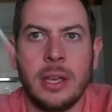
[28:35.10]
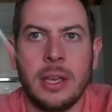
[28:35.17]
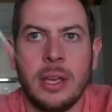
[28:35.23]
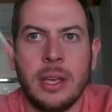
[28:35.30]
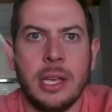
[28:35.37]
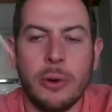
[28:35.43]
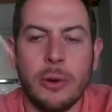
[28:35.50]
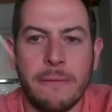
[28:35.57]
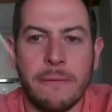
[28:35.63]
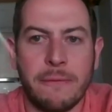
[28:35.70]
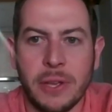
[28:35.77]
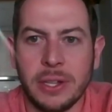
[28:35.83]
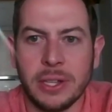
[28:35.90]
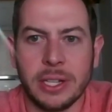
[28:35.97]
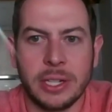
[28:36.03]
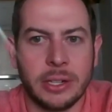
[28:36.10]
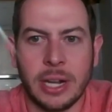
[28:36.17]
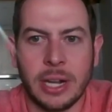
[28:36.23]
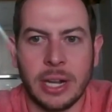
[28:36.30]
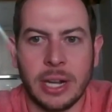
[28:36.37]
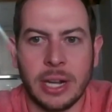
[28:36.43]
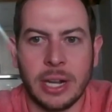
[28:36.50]
If you don't feel it,
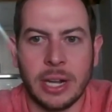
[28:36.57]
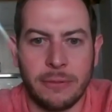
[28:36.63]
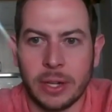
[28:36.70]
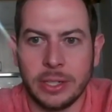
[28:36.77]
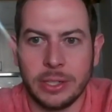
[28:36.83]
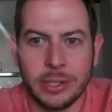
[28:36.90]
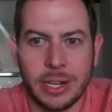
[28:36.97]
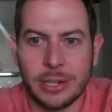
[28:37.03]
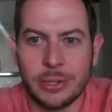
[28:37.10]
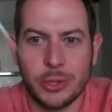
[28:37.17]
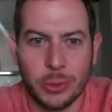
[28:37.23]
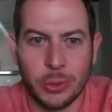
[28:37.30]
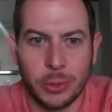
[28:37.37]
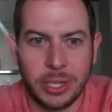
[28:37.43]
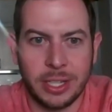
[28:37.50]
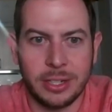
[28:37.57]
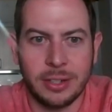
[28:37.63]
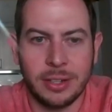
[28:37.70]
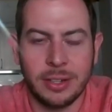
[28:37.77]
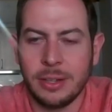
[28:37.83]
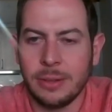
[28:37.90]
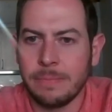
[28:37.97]
you're not having fun and you're not enjoying
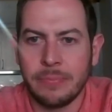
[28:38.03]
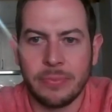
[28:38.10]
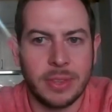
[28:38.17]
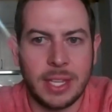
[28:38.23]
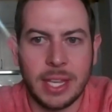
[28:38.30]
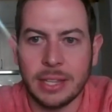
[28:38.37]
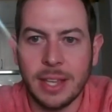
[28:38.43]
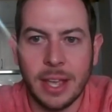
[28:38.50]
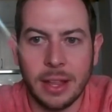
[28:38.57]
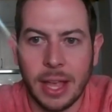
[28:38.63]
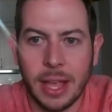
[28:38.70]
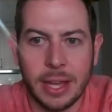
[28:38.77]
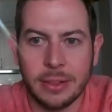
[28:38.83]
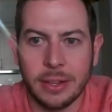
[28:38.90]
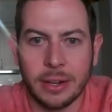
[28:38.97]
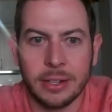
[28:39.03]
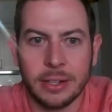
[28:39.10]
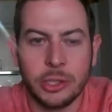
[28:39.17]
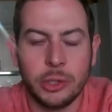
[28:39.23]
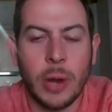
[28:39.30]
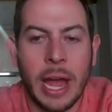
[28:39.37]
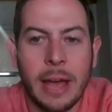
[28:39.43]
it, get the hell out of
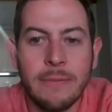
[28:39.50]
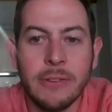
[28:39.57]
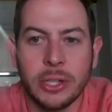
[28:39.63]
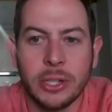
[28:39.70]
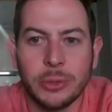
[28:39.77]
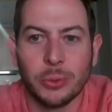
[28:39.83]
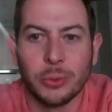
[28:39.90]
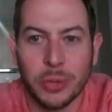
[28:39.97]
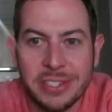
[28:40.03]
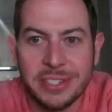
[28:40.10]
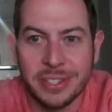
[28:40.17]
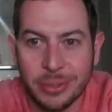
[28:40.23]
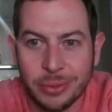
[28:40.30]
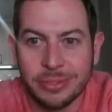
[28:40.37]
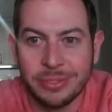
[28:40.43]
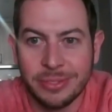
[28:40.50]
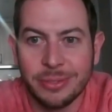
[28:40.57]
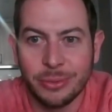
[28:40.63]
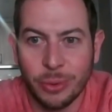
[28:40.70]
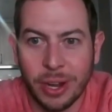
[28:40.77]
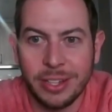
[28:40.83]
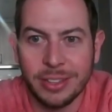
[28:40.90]
there. You have a good reason,
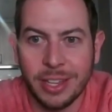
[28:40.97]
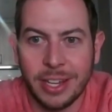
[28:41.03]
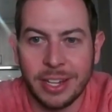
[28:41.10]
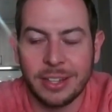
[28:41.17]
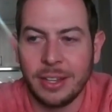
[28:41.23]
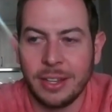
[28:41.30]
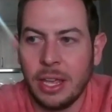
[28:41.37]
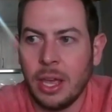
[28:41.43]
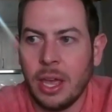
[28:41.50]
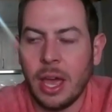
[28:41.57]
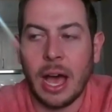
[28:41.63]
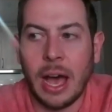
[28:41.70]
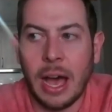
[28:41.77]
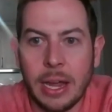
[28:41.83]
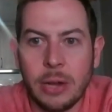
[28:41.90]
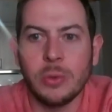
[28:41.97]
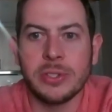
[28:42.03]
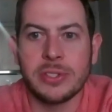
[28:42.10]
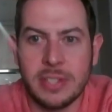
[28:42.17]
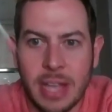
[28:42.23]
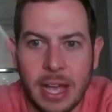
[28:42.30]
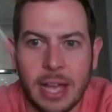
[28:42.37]
right? Like, I
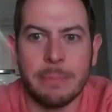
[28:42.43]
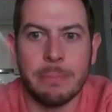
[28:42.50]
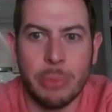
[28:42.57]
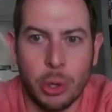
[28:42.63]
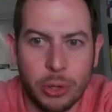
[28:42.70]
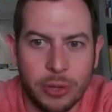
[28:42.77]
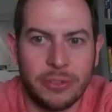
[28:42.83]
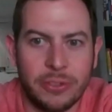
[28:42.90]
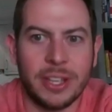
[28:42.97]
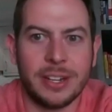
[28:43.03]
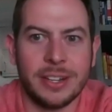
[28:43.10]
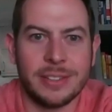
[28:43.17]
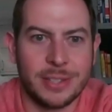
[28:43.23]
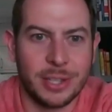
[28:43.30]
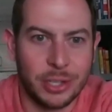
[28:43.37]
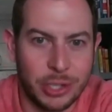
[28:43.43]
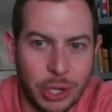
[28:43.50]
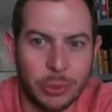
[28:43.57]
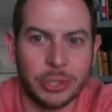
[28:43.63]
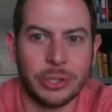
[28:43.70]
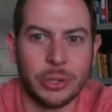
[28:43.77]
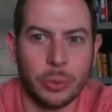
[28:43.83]
was not motivated to
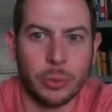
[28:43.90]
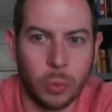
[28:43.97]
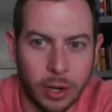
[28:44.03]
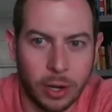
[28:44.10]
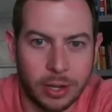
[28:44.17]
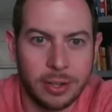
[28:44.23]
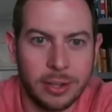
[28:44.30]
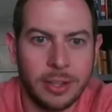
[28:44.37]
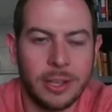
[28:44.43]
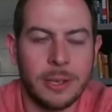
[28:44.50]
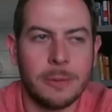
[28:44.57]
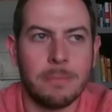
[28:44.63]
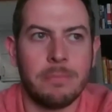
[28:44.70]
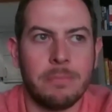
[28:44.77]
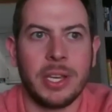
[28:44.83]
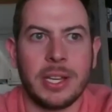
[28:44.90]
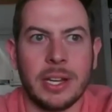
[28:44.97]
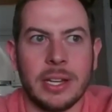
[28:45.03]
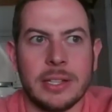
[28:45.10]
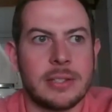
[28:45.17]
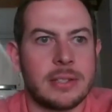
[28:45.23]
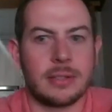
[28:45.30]
go into work
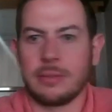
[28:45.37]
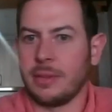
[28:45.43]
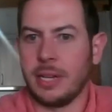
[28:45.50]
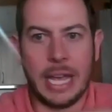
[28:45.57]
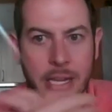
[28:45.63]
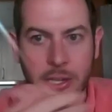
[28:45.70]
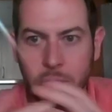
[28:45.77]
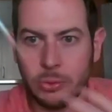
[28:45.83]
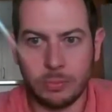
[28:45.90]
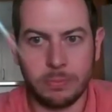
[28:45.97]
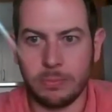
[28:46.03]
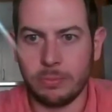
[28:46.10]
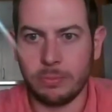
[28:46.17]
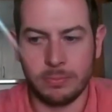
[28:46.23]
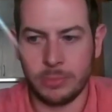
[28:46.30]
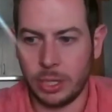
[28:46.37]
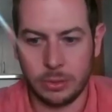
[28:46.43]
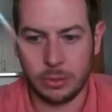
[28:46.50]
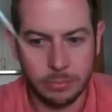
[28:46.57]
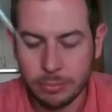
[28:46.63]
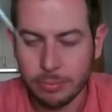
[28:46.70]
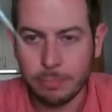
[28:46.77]
because, and you, you
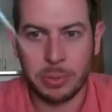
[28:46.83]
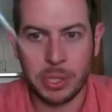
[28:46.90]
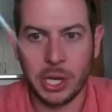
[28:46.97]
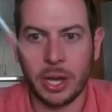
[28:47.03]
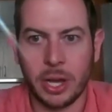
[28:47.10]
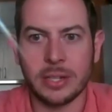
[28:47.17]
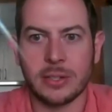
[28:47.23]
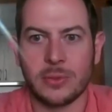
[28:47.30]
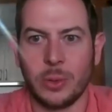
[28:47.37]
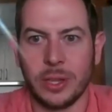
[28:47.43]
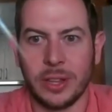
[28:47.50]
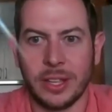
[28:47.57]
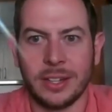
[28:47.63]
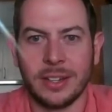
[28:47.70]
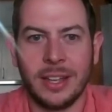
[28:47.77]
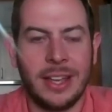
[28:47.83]
know, be honest with it.